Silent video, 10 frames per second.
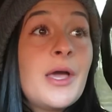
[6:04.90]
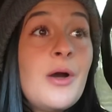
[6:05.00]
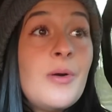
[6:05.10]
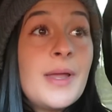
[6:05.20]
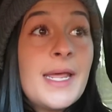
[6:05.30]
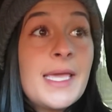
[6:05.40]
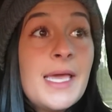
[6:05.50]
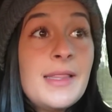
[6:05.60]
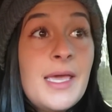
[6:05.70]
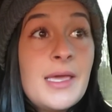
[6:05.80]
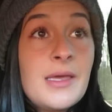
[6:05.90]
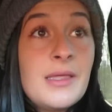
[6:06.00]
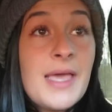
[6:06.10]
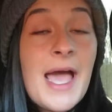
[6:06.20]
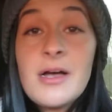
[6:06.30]
go and I get like
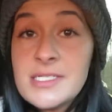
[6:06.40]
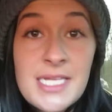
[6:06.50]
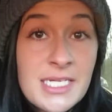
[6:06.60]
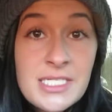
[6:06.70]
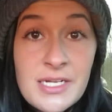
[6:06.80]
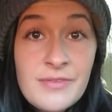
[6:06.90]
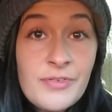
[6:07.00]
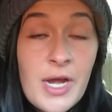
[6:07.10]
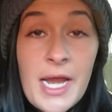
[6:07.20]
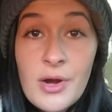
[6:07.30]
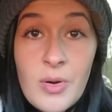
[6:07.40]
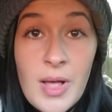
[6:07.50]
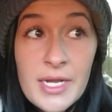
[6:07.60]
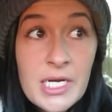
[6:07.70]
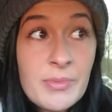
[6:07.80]
the house tested for air
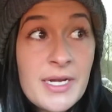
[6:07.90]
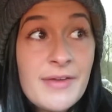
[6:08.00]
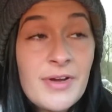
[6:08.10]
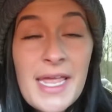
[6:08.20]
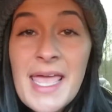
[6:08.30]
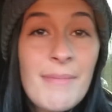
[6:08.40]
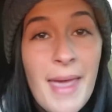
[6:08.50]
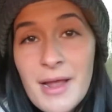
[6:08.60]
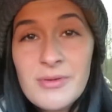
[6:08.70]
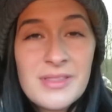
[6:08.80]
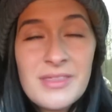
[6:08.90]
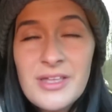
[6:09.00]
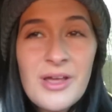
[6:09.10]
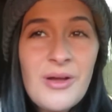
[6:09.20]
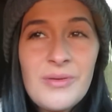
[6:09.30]
quality or whatever. It came back with,
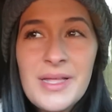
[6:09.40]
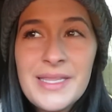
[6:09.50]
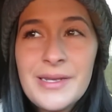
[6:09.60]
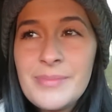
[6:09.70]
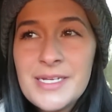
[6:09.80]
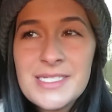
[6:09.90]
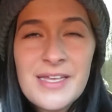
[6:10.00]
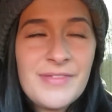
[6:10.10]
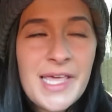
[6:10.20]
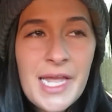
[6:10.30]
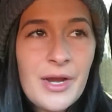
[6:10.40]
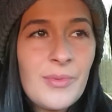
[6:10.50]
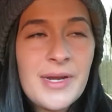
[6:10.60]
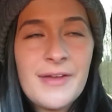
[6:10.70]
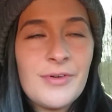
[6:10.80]
you know, a little bit of stuff in the
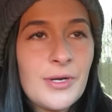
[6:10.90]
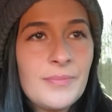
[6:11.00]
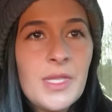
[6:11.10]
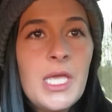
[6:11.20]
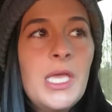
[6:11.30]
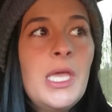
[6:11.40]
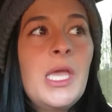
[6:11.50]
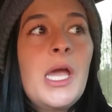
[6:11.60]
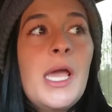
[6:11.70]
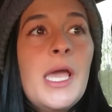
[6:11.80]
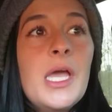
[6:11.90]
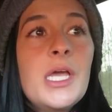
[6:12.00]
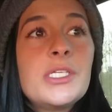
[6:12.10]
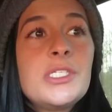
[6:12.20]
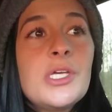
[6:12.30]
air, whatever.
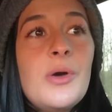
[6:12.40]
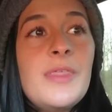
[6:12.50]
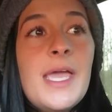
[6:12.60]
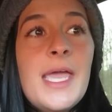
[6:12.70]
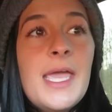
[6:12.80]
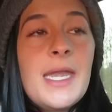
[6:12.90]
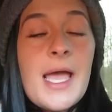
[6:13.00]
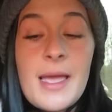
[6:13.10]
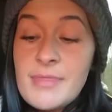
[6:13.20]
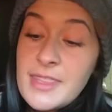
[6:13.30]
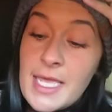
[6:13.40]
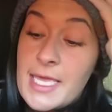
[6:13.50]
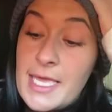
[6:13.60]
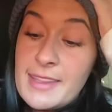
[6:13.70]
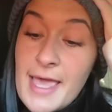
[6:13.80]
So then I'm
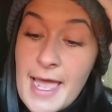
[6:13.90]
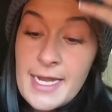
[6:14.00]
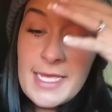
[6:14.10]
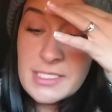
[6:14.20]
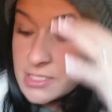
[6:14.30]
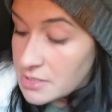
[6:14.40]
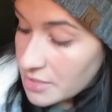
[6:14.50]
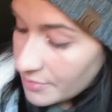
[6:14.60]
thinking that it's,